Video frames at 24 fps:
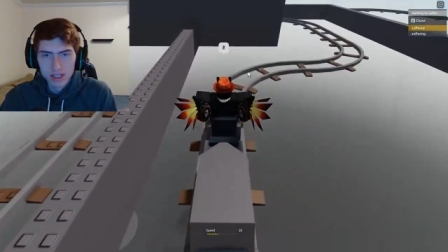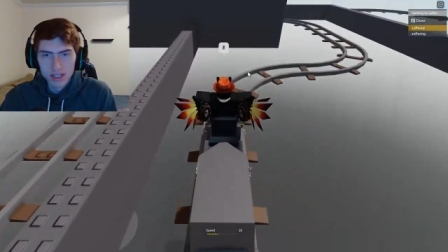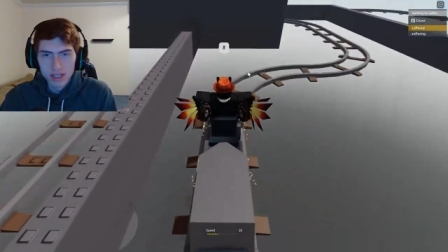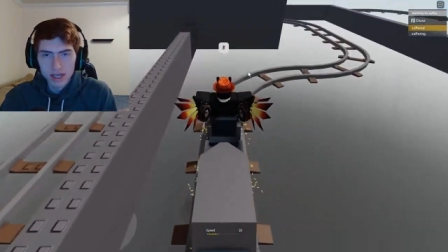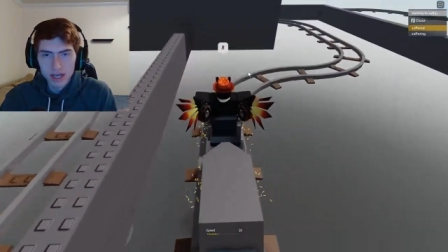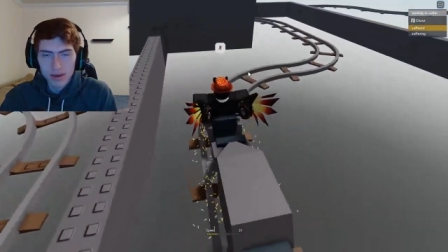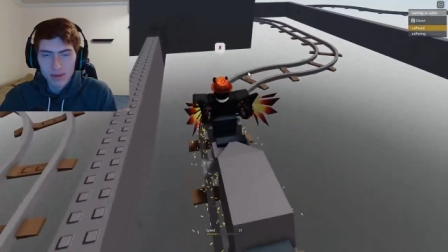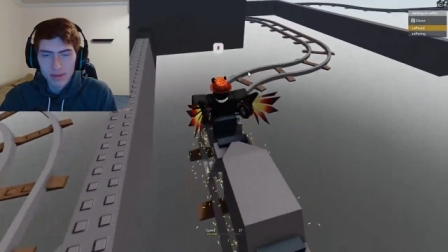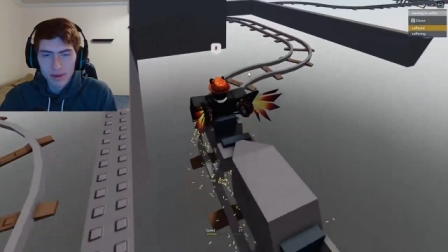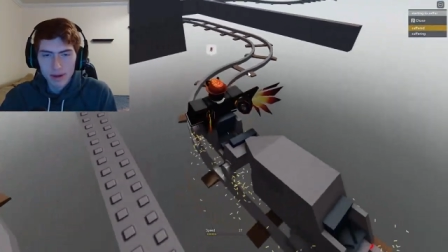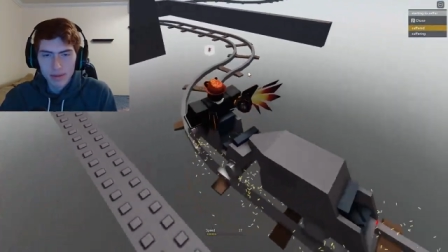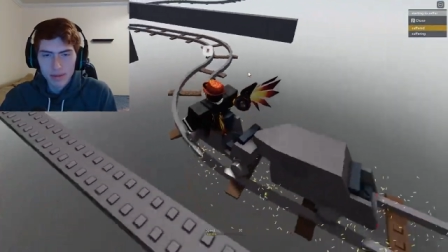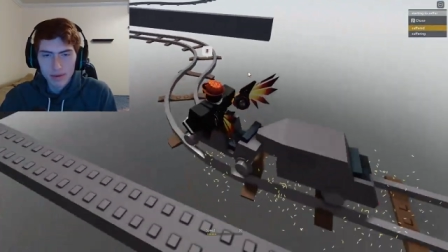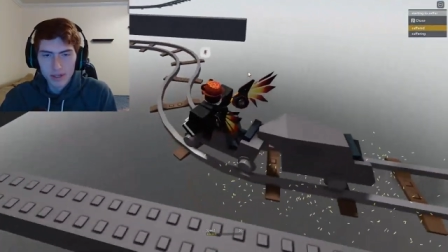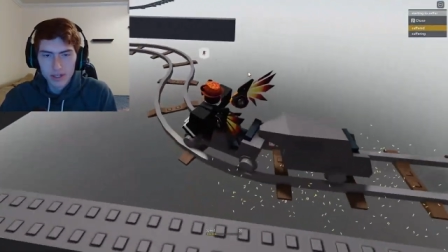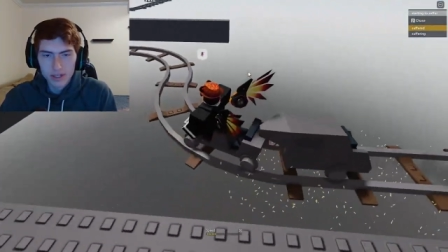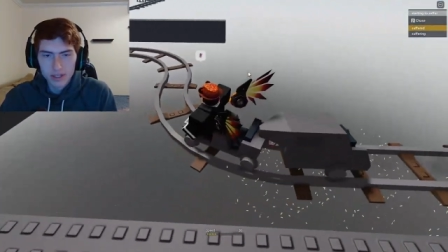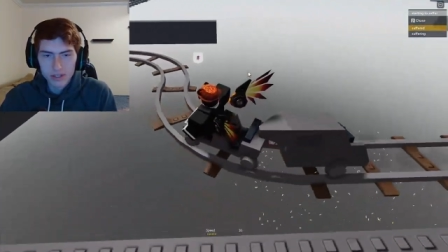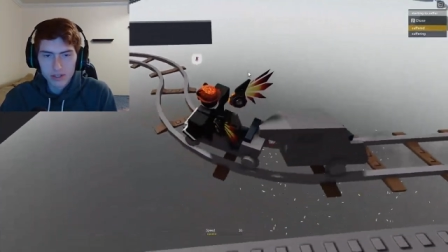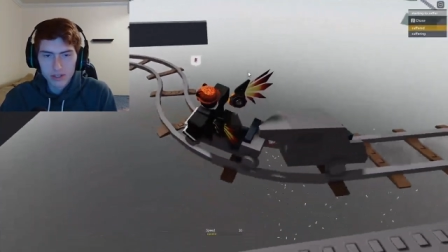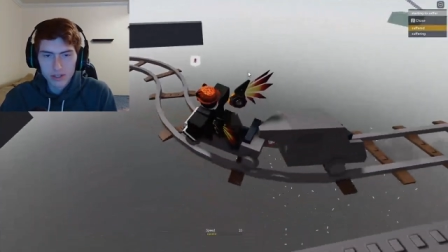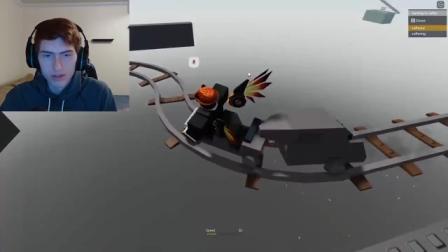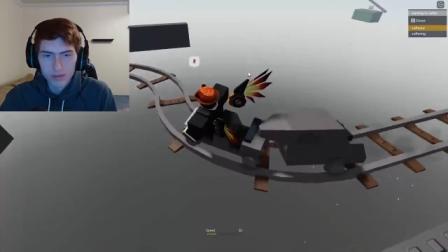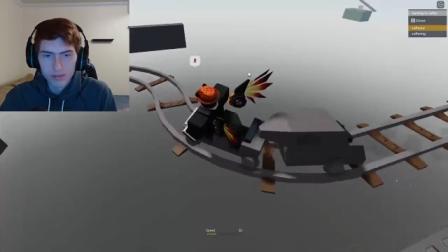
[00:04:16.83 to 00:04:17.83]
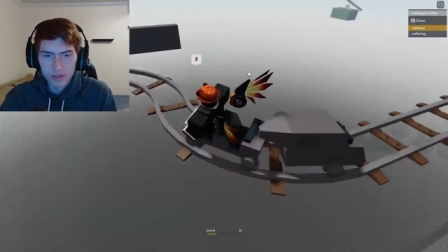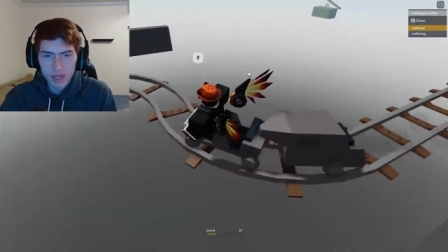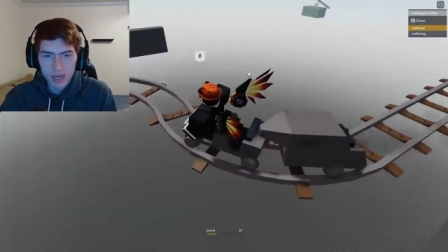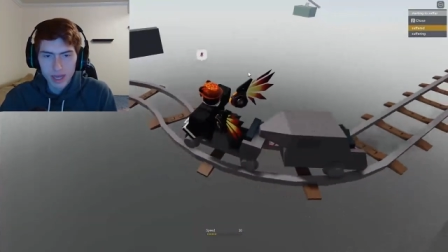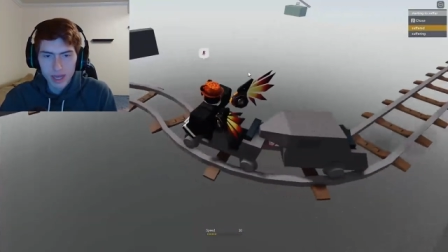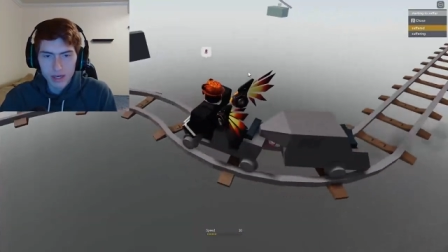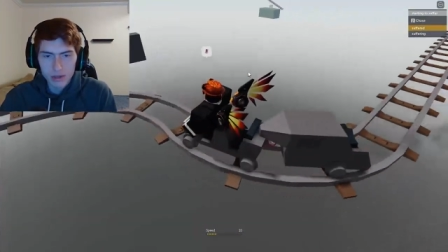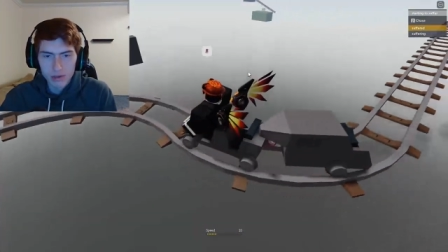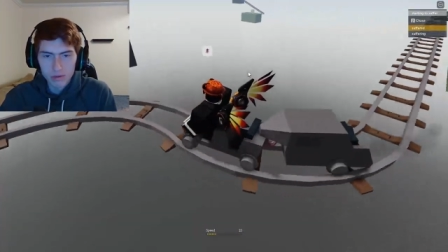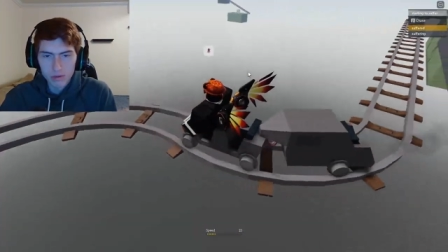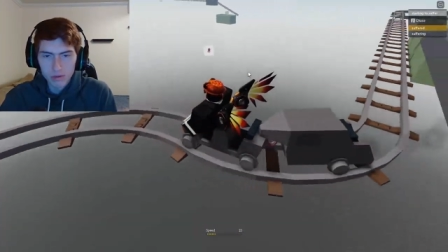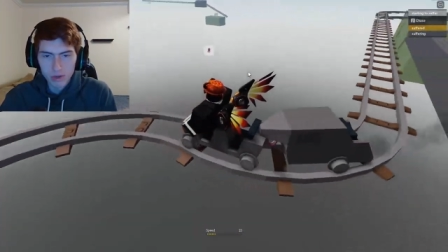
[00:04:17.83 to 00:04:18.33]
I mean, I'm gonna assume
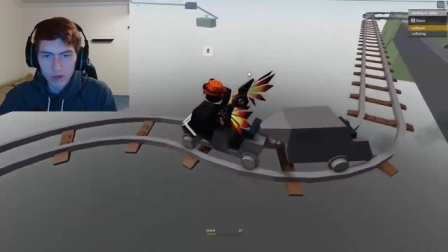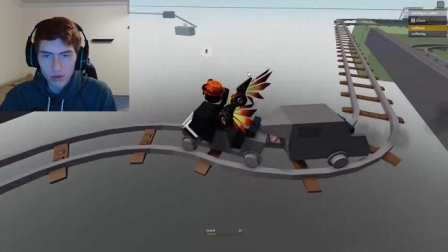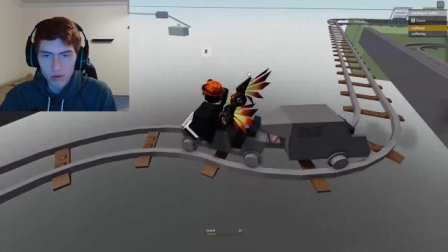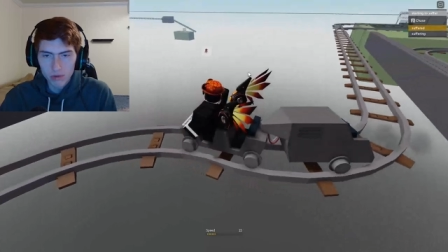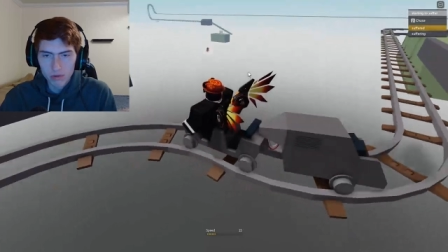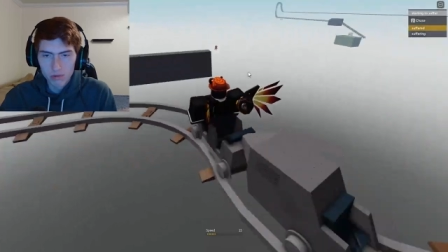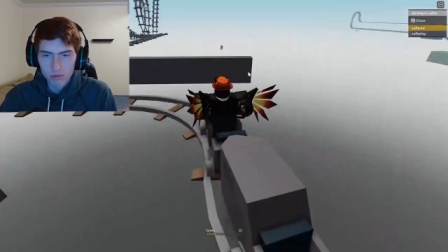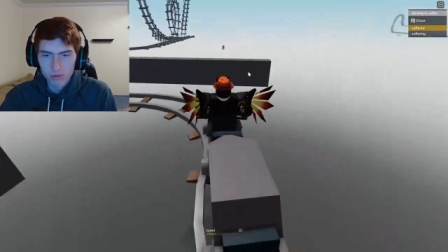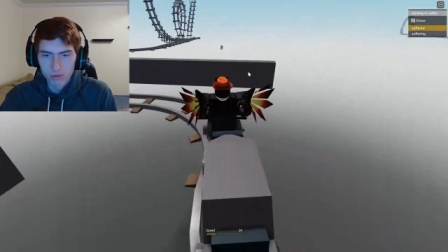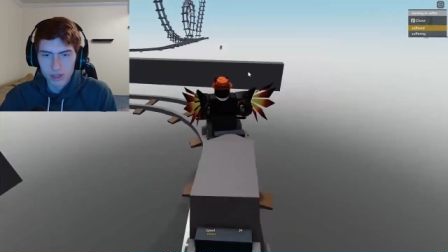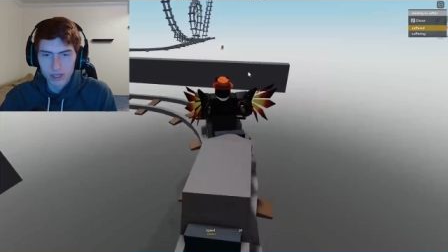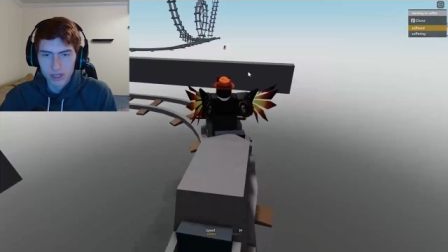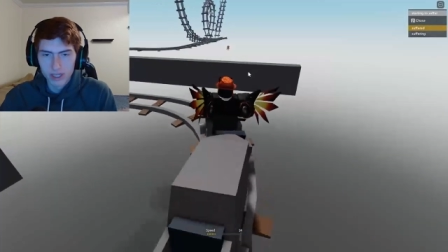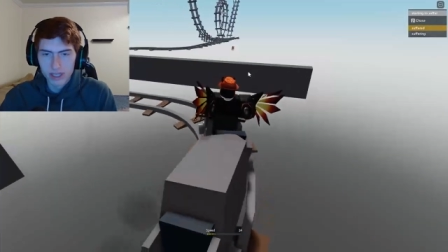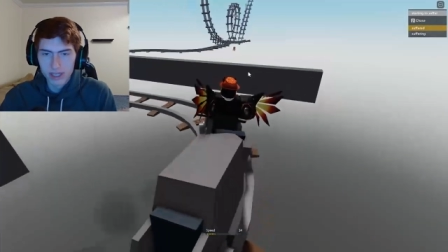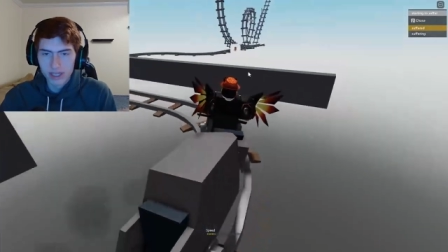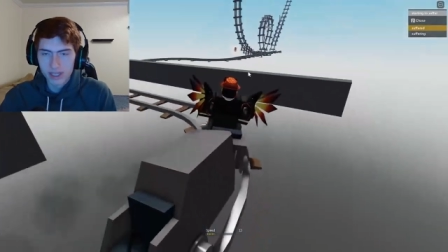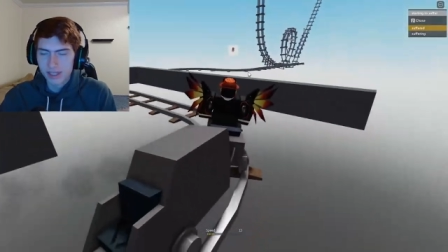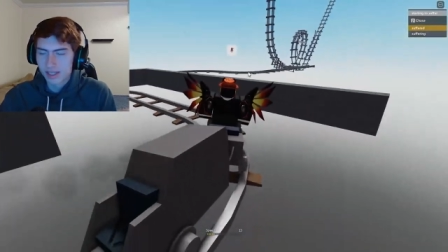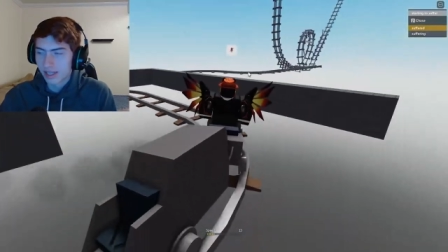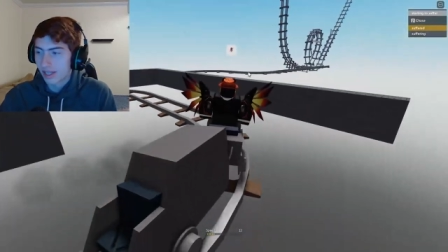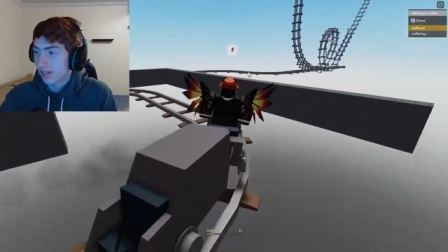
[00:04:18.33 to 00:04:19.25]
that. Whoa, that's